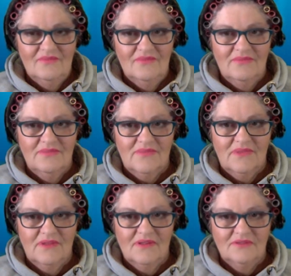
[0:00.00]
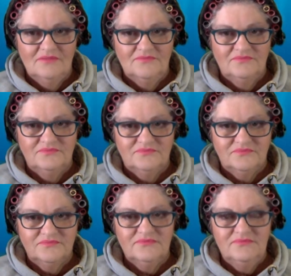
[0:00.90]

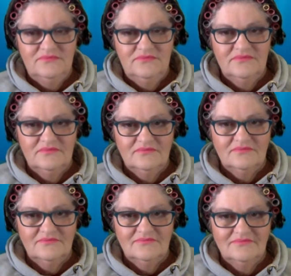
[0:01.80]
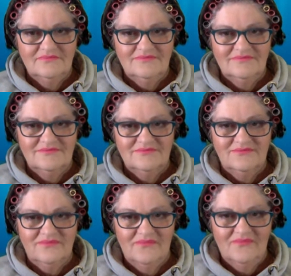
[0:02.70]

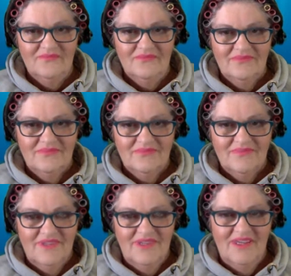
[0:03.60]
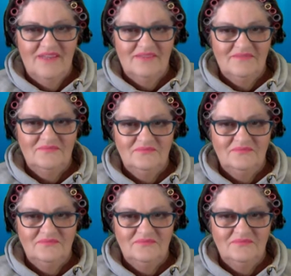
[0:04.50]
(not speaking)